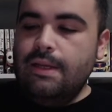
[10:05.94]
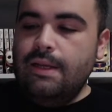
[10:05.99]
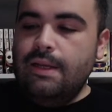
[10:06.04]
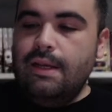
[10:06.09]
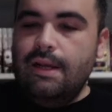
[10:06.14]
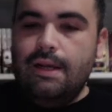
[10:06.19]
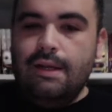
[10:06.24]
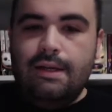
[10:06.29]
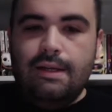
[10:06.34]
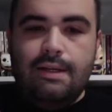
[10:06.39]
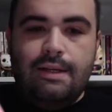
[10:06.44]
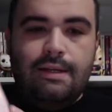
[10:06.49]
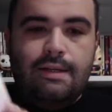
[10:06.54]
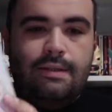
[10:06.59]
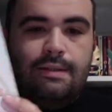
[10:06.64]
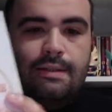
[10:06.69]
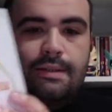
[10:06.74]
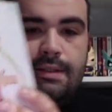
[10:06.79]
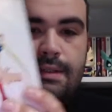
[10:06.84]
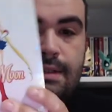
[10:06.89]
uh,
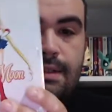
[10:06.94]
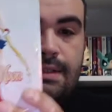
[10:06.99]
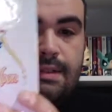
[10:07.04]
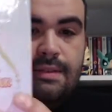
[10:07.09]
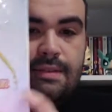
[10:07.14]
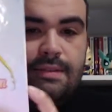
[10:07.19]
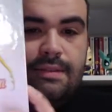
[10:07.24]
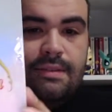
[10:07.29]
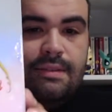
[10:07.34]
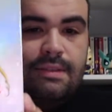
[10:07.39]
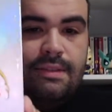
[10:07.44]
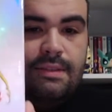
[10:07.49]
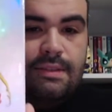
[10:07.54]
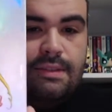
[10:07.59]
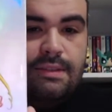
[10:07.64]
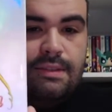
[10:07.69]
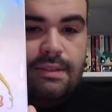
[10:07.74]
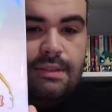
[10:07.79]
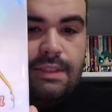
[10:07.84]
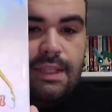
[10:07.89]

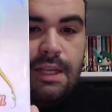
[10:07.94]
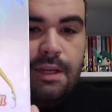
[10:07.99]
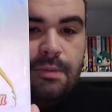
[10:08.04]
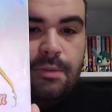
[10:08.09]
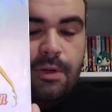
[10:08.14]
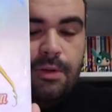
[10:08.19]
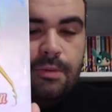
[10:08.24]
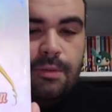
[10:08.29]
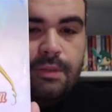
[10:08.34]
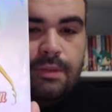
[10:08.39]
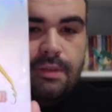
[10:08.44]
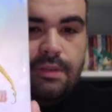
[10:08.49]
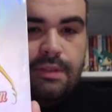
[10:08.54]
Sailor Moon.